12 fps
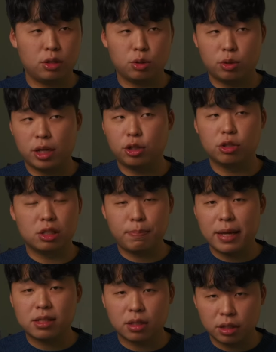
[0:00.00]
and your
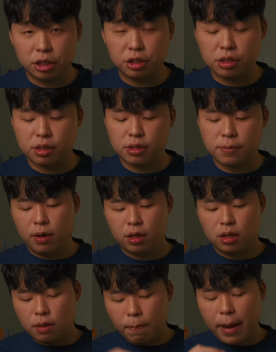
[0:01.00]
space conditions.
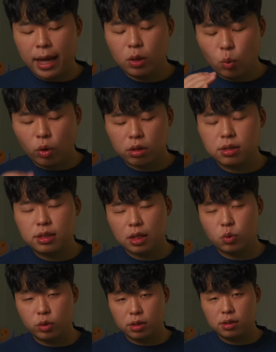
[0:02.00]
But the main work
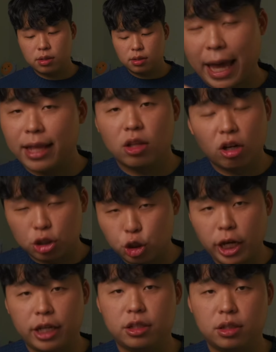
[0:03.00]
sequence cannot
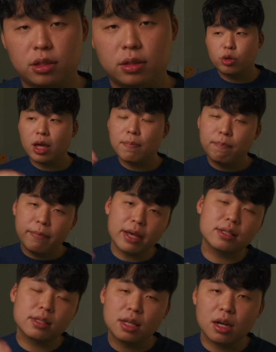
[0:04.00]
change. You can
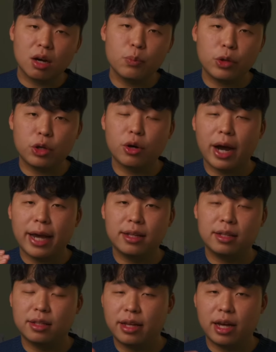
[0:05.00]
mix it up with your
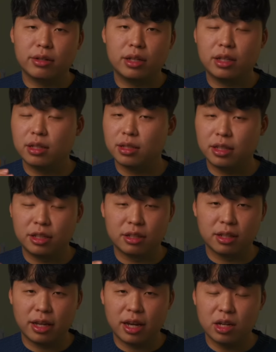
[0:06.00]
island layout and your linear
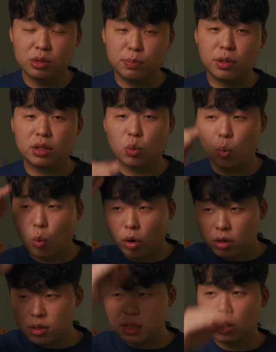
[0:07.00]
layout, but the
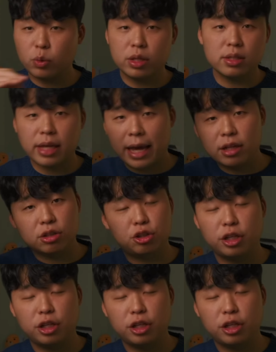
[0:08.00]
work sequence cannot